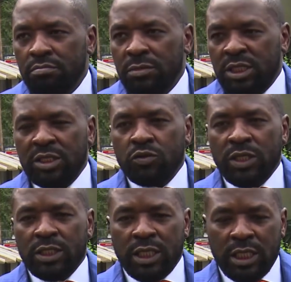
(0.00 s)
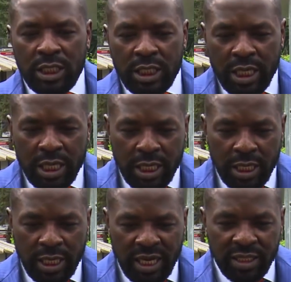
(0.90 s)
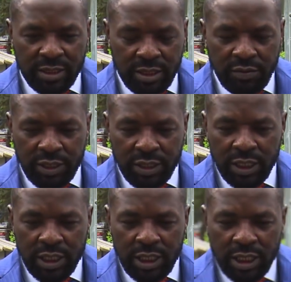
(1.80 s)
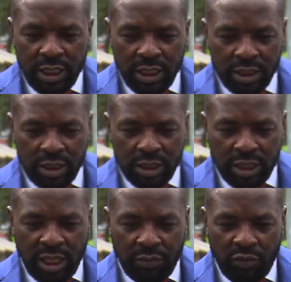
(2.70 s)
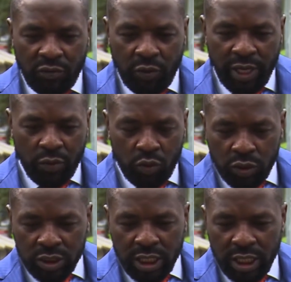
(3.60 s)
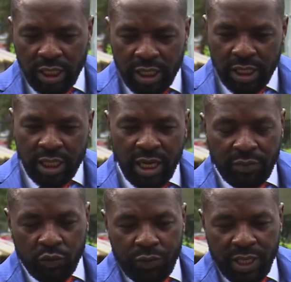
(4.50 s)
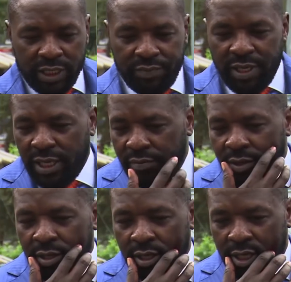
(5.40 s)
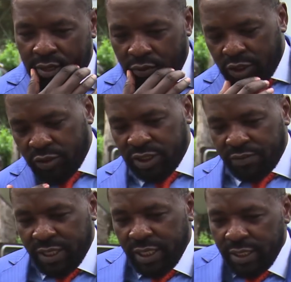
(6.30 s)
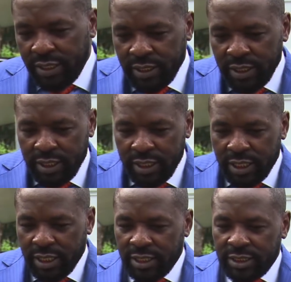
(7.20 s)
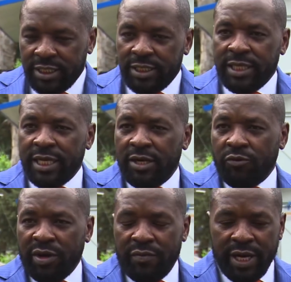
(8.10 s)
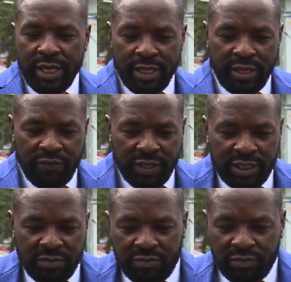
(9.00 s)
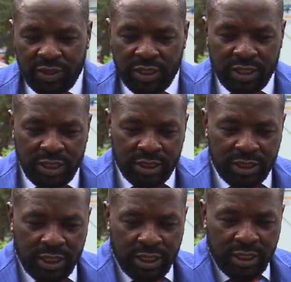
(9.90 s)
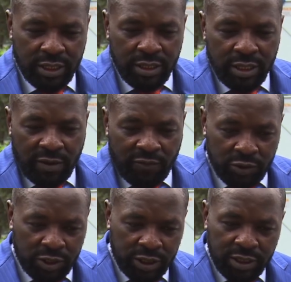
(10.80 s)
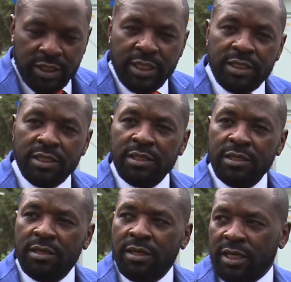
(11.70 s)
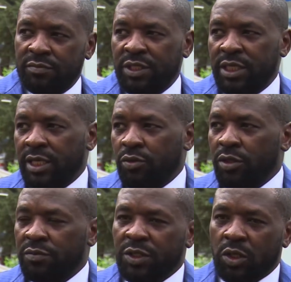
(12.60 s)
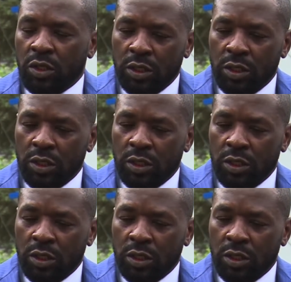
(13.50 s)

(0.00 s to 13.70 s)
it is quite a lengthy statement. He has described on where he was and how he ended up to be at B Club and what transpired until the end, whereby the victim in this unfortunate incident has been taken to hospital.